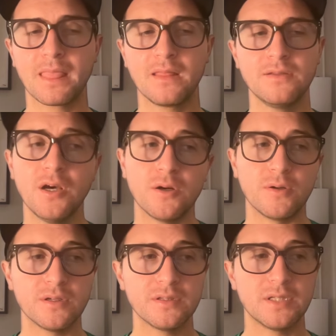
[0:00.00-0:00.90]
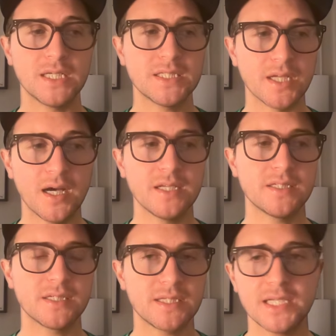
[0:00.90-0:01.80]
no, that's not
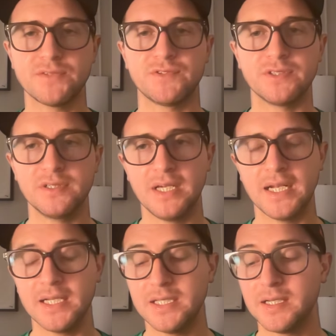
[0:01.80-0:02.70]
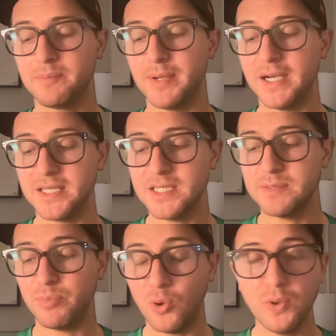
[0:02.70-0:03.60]
successful. And I think by this
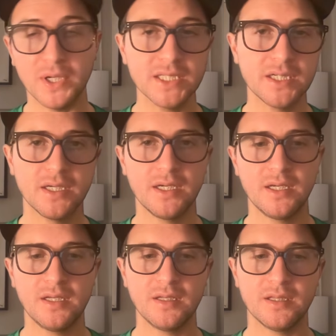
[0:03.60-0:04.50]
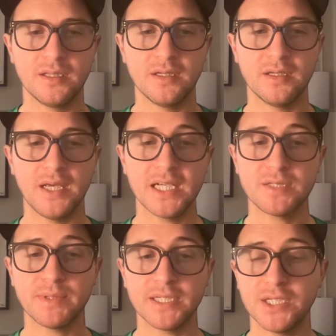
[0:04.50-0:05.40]
point, the
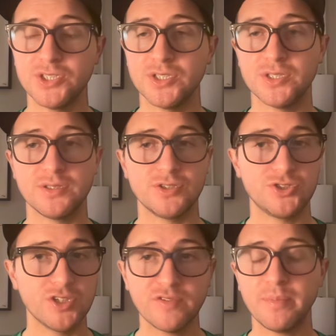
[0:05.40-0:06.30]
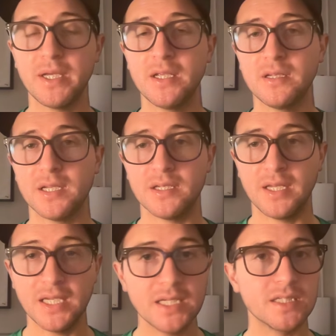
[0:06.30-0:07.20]
expectation should have been and
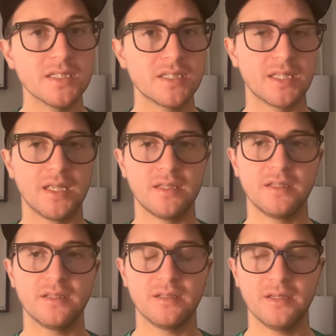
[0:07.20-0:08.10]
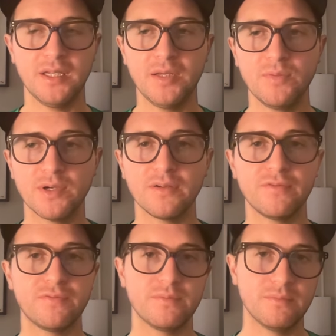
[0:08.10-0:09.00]
is that he would
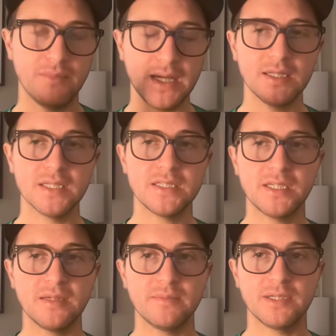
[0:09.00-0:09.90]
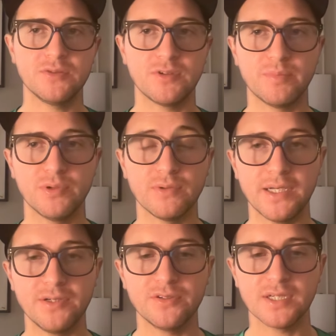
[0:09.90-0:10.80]
have made this team into a
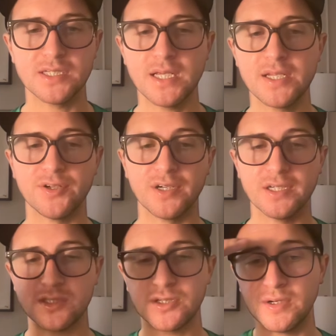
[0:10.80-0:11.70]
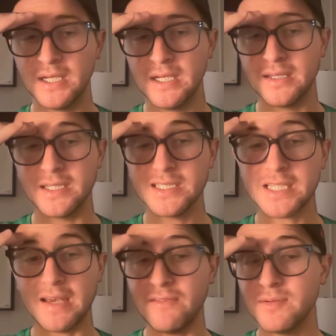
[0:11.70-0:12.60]
perennial contender. And so they
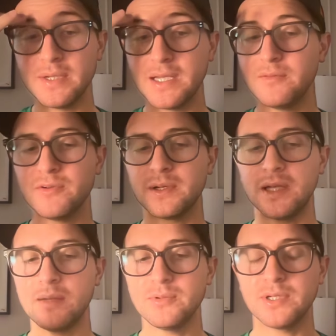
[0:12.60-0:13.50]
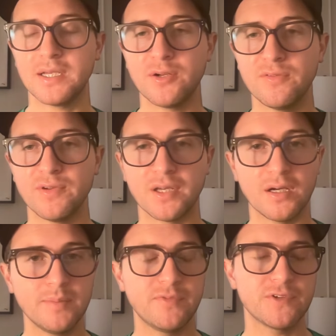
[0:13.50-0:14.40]
just haven't been able to get over the
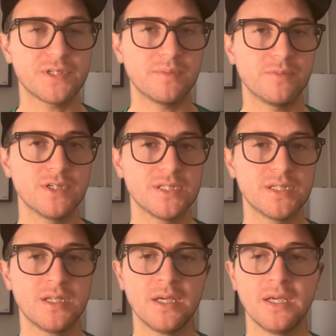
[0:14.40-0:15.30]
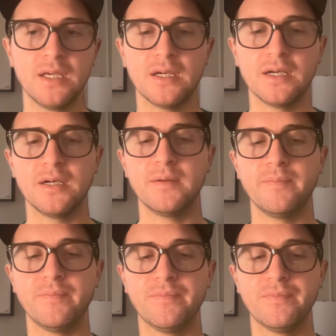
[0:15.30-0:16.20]
hump for some reason.
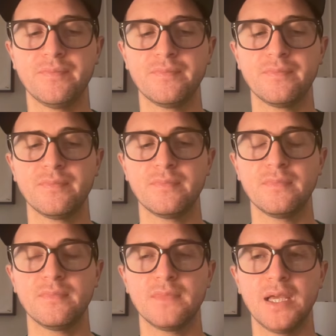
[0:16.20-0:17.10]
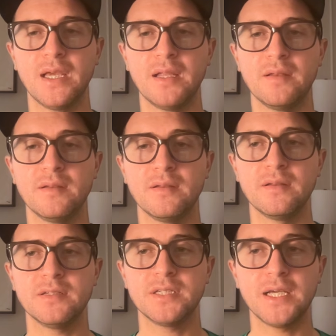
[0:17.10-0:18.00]
And
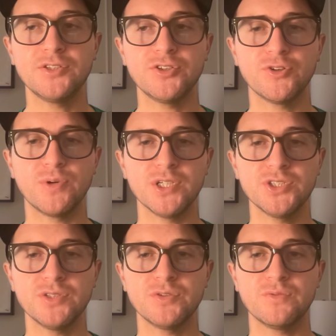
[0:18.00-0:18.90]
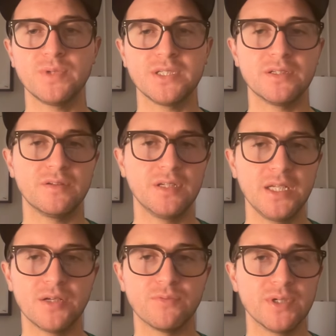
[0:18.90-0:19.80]
to answer your question, we
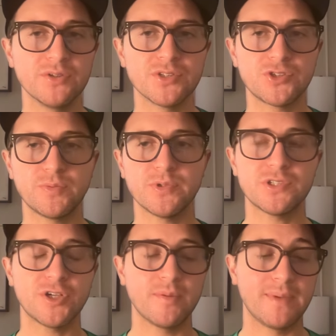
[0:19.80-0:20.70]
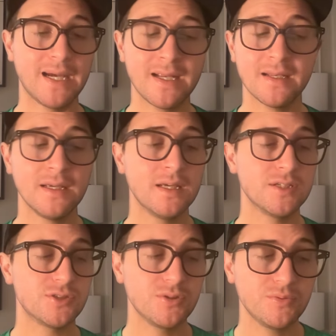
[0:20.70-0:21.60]
need a real superstar bat.
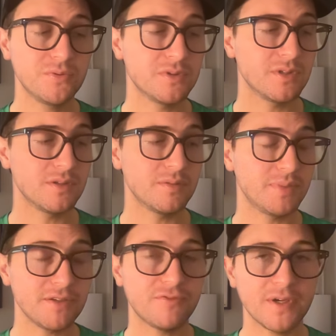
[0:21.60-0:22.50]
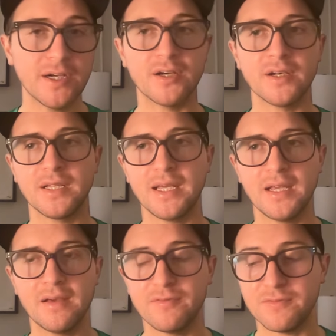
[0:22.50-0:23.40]
To be fair, they
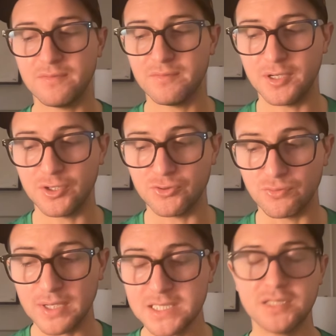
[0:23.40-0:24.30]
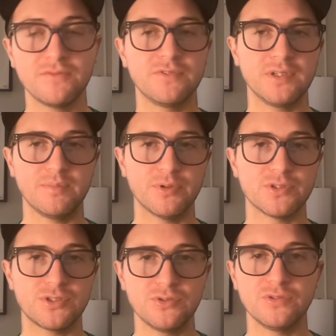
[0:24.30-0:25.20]
have aggressively
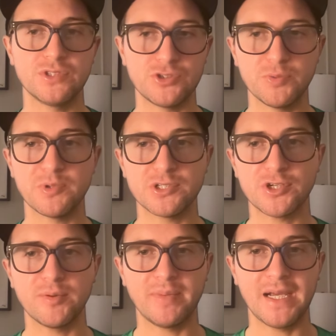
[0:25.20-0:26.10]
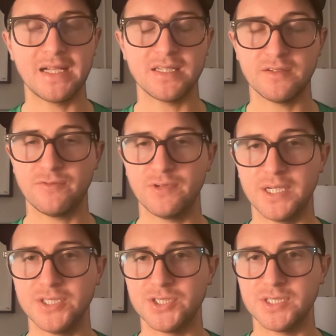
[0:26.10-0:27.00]
pursued superstar bats in free
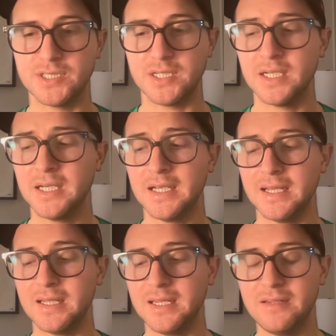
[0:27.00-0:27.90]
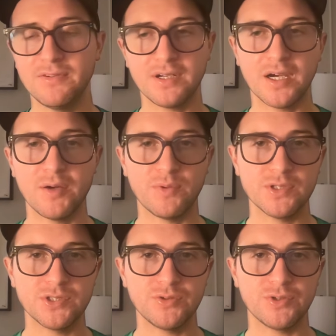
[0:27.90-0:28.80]
agency, and they even got
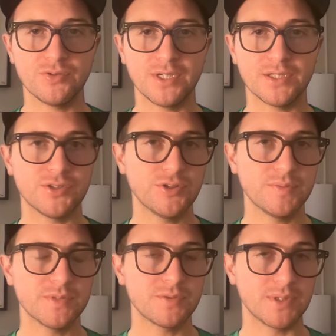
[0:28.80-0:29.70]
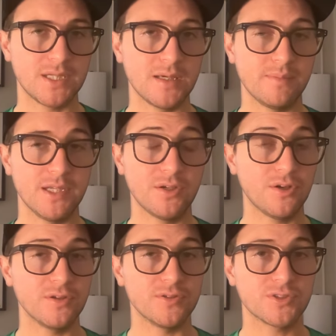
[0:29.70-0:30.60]
one to agree to terms with them in
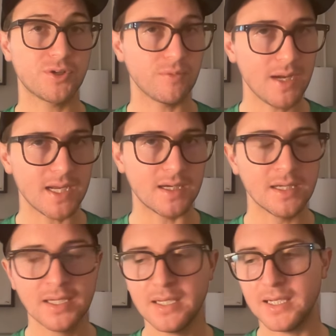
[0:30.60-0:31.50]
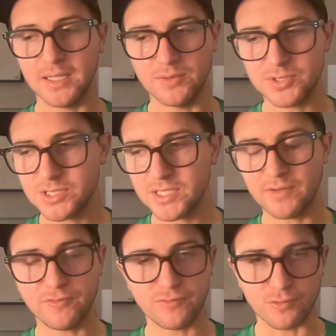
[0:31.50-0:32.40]
Carlos Correa. And it was just a
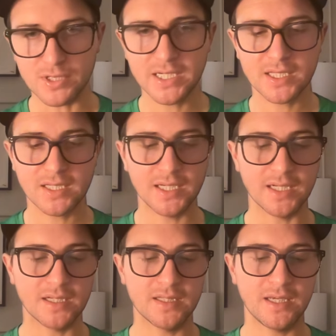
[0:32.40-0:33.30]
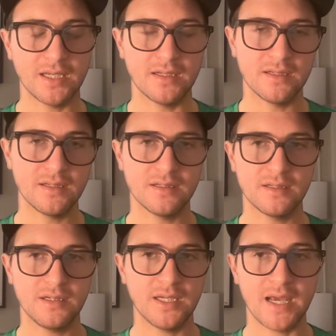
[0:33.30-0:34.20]
freak thing that
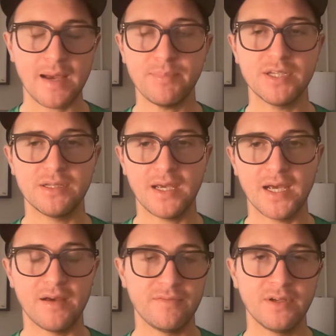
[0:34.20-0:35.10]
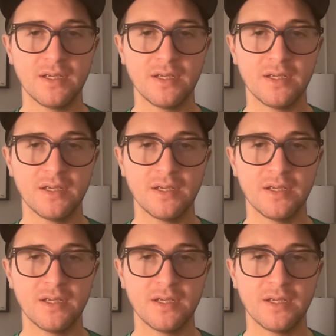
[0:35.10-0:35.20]
he happened to have